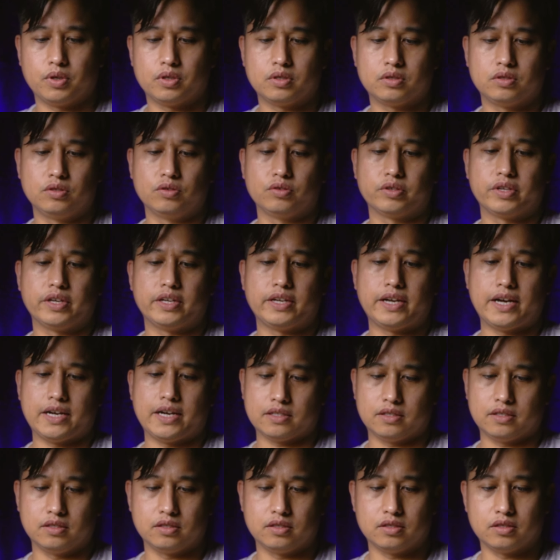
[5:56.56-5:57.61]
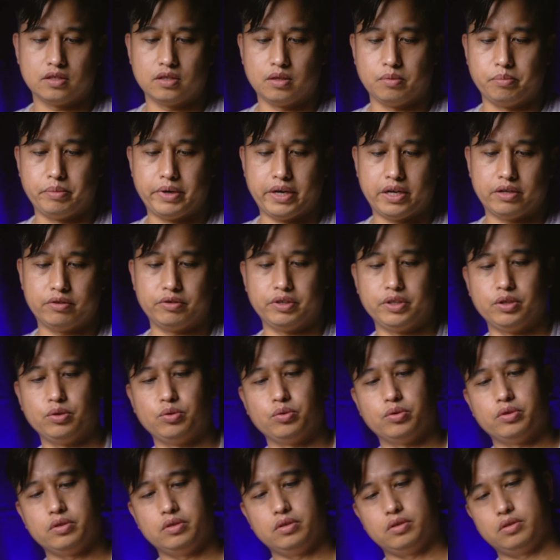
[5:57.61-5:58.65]
Still get access to the battery
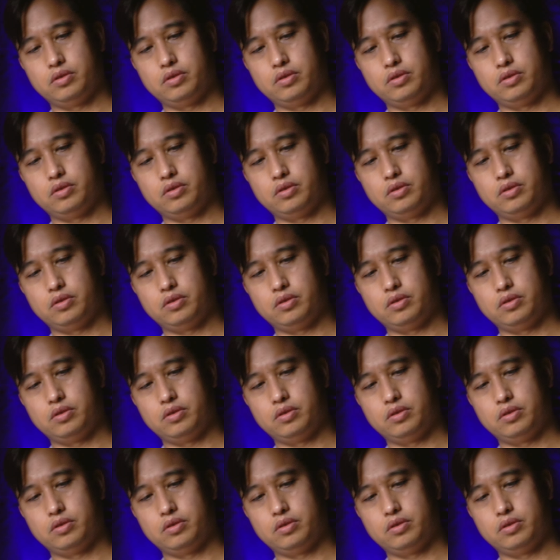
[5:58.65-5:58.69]
door.